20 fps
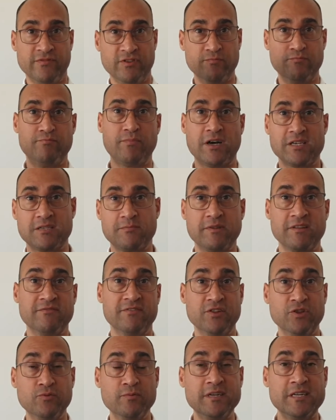possibly
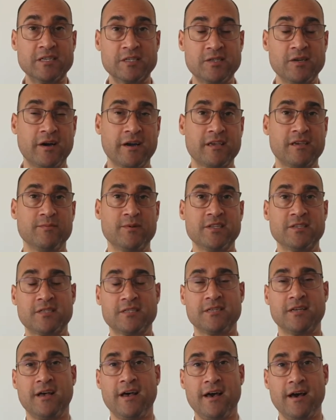voluminous
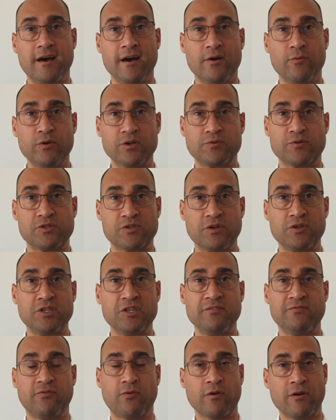documents which we're searching
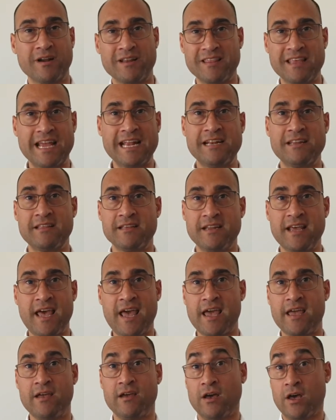for, and at the end of the
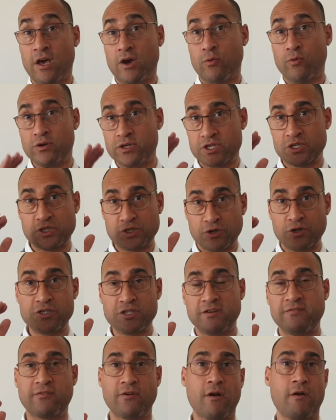day, we're just
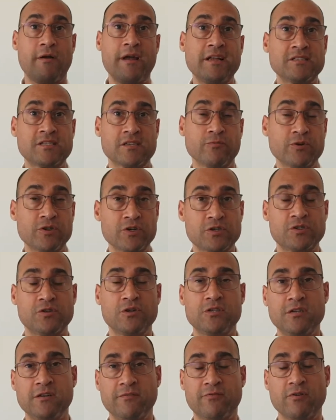searching for our answer. We're just
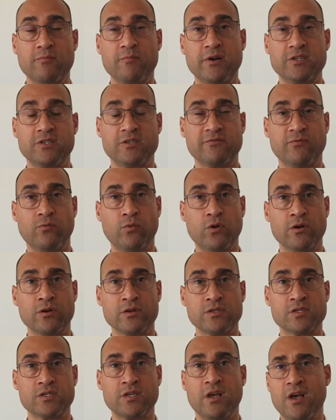searching for a bunch of
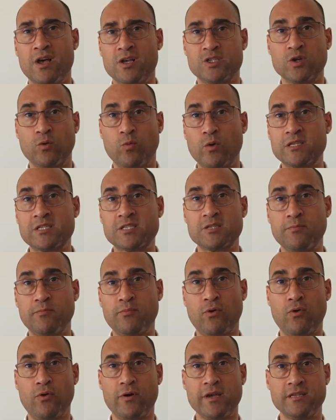words. So what's the
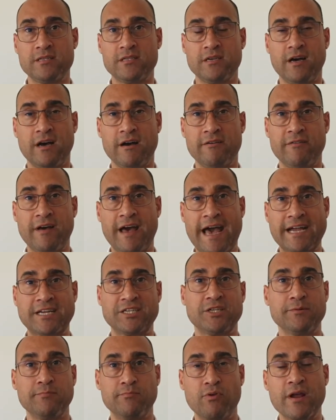point of
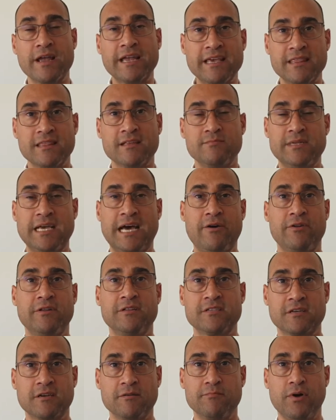actually breaking them down
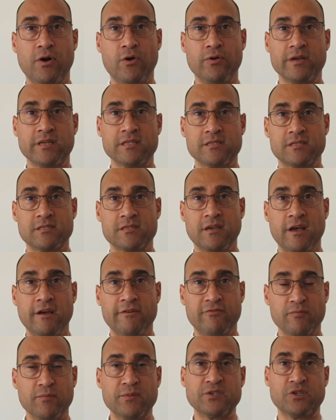into components
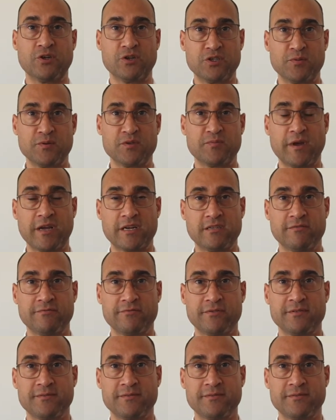from a search perspective?